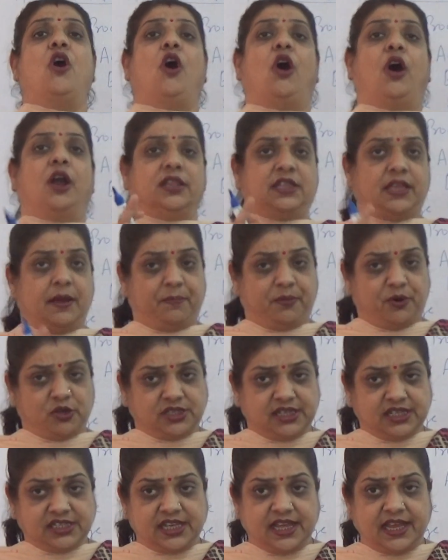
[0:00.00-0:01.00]
or the
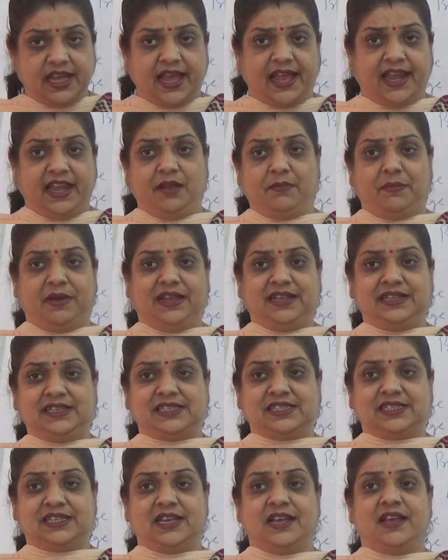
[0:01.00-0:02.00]
processing
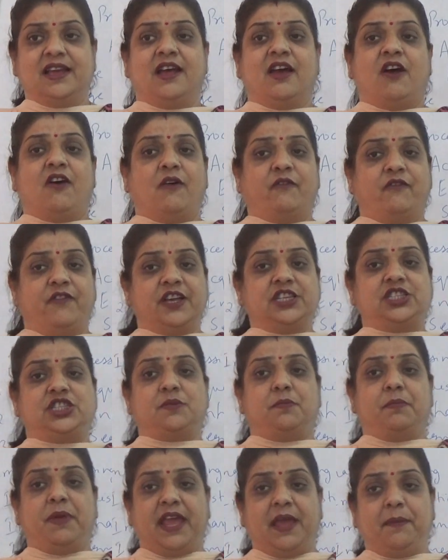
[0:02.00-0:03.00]
elements
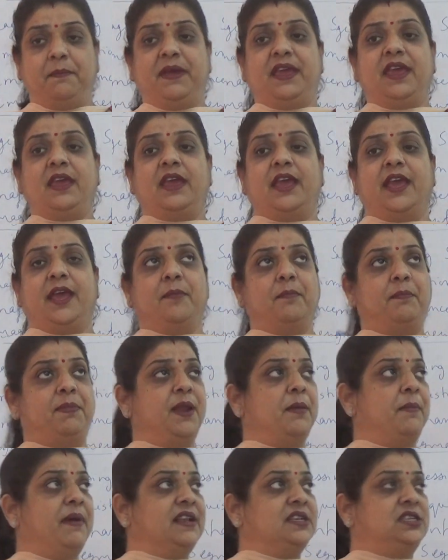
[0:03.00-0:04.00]
which may be
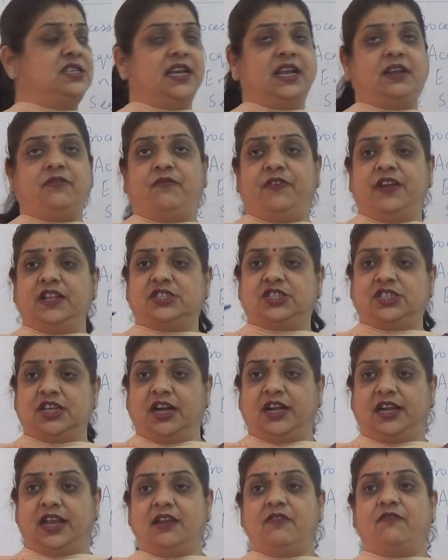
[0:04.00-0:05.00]
implemented with
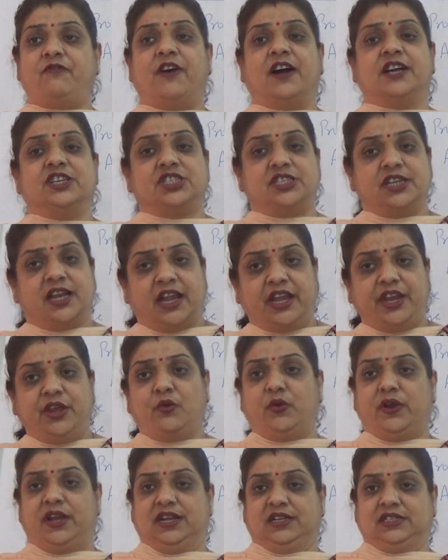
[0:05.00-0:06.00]
certain functional
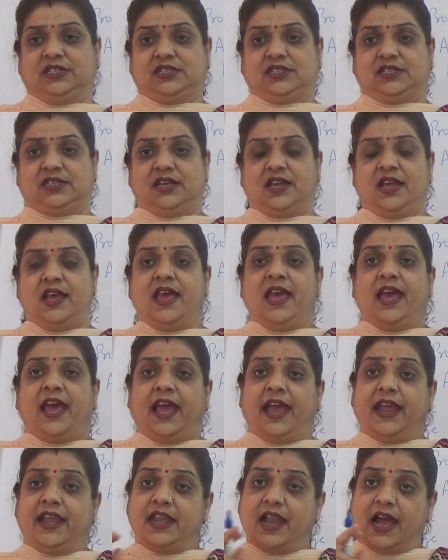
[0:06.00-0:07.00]
units.
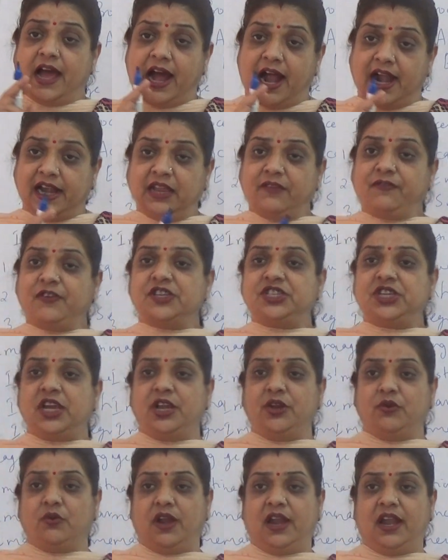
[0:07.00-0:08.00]
In artificial
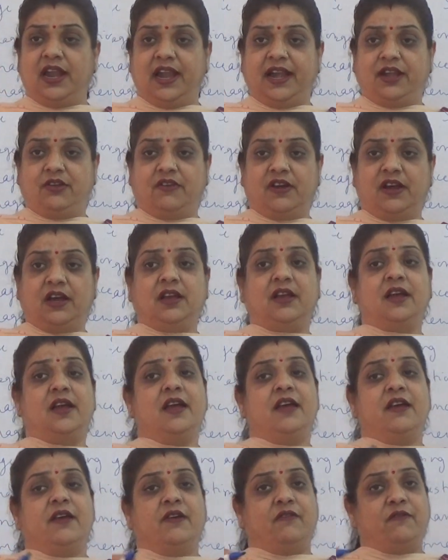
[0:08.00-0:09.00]
neural network,
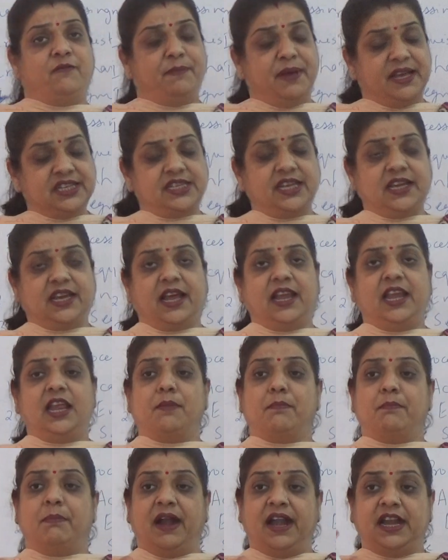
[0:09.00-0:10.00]
basically
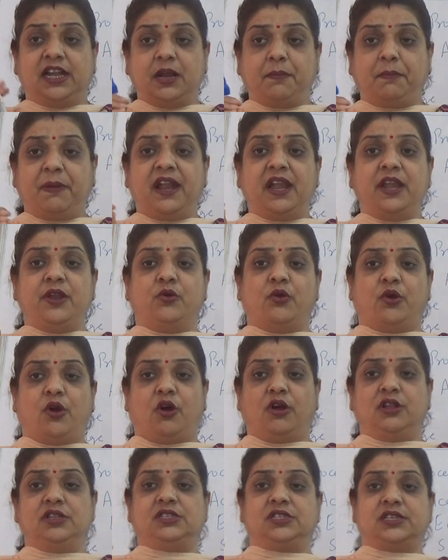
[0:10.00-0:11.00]
multiple
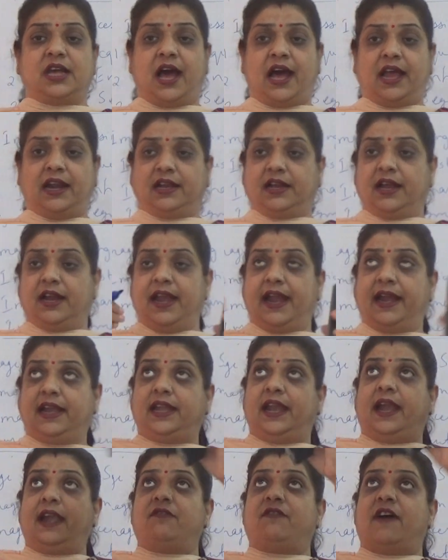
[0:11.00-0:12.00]
neurons are
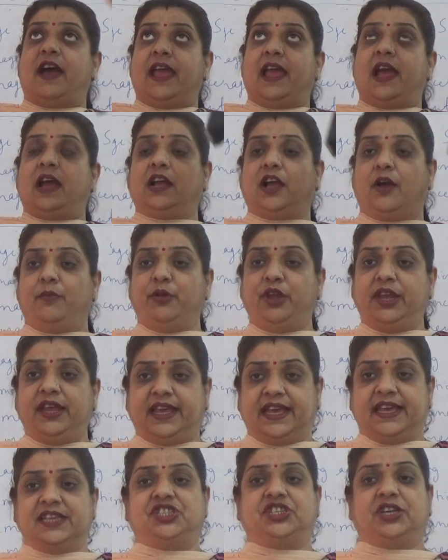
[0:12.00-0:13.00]
connected via
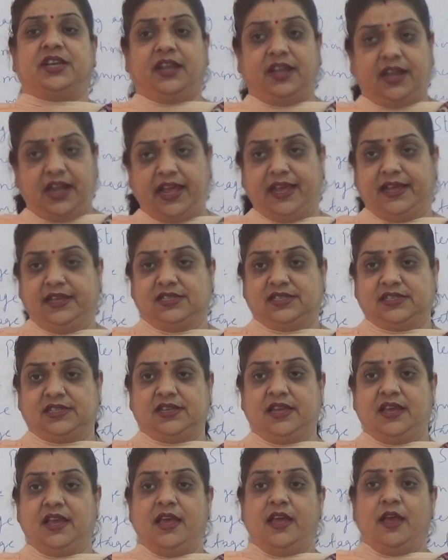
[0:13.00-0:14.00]
communication
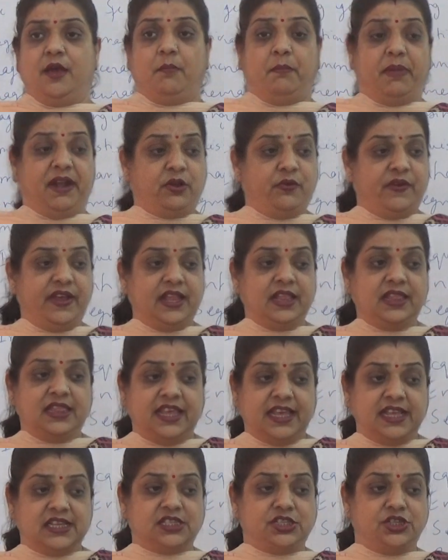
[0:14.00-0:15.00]
links between
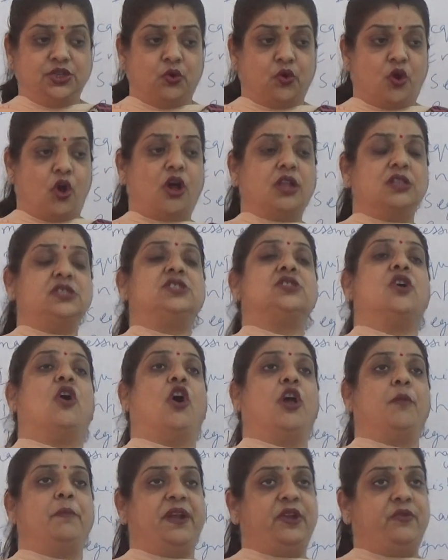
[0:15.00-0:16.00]
these neurons
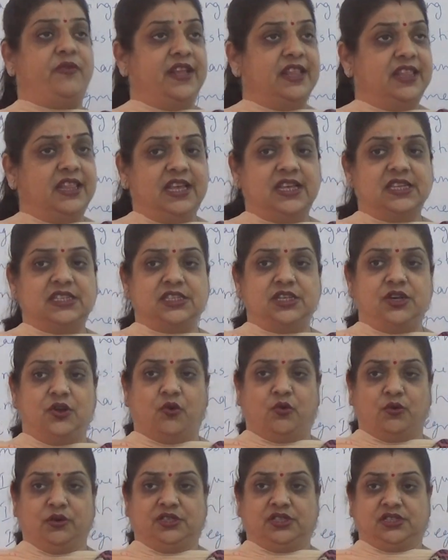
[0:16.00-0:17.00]
or between these
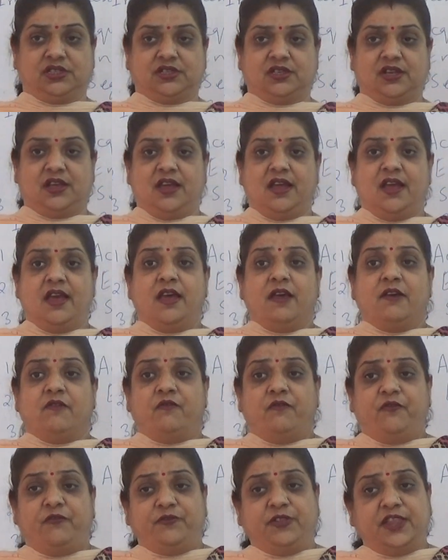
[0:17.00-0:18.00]
nodes.
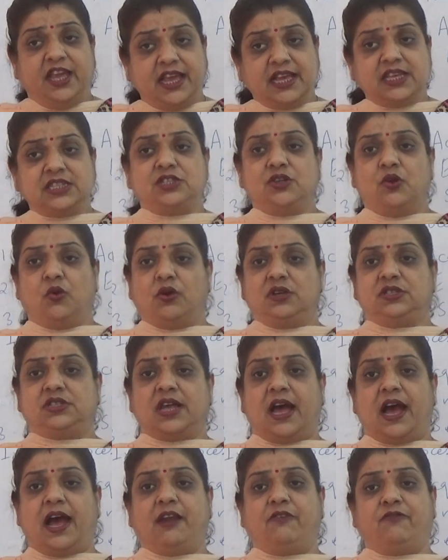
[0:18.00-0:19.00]
These nodes
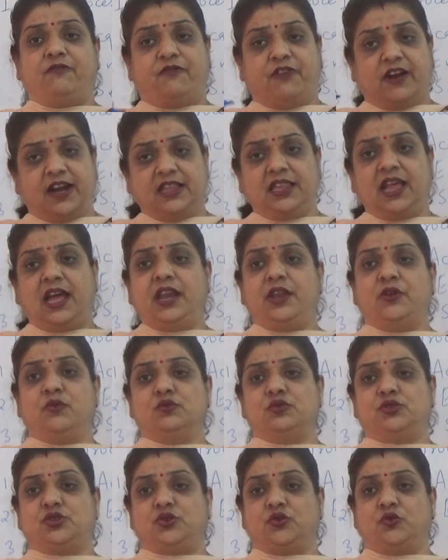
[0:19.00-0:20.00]
are further
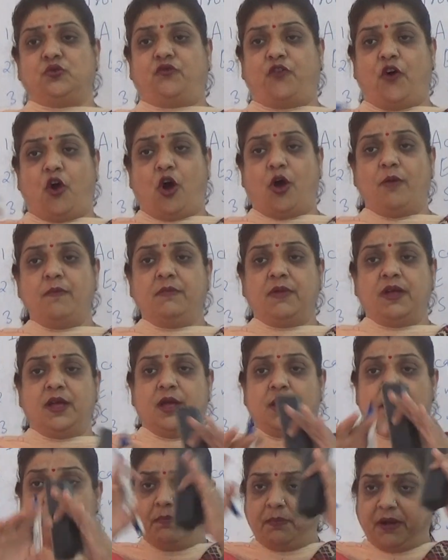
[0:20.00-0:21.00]
used to form
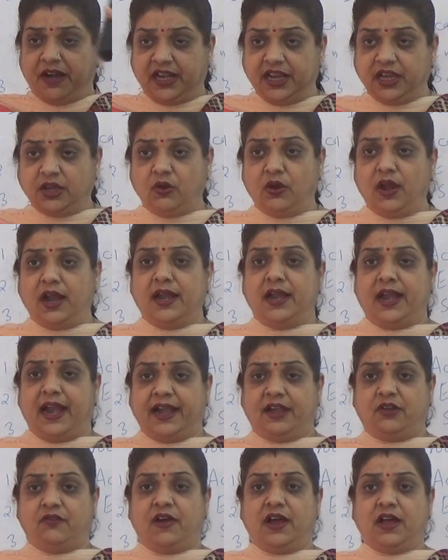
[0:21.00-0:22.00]
particular
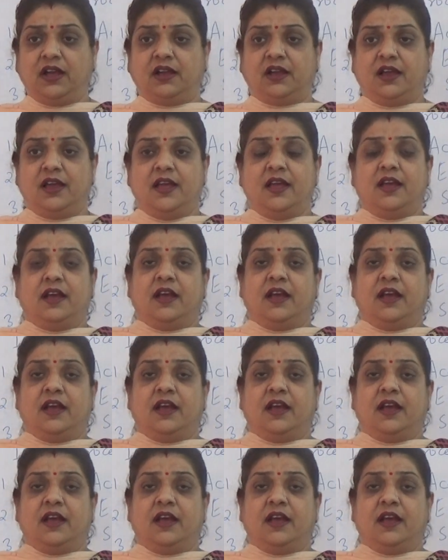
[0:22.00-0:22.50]
network